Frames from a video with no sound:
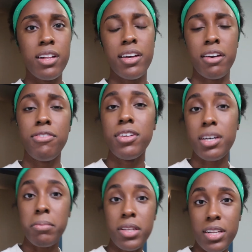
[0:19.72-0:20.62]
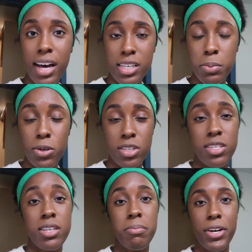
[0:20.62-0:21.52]
Like, I feel like I'm the last
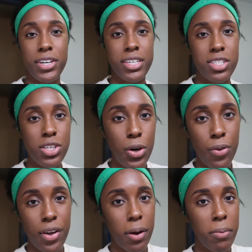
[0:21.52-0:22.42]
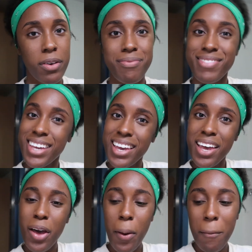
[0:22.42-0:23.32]
person in America to go there, but
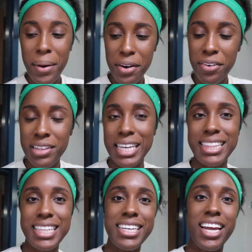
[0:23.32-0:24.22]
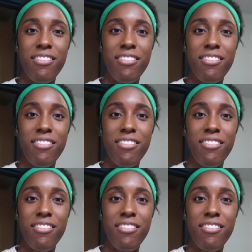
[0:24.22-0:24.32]
better late than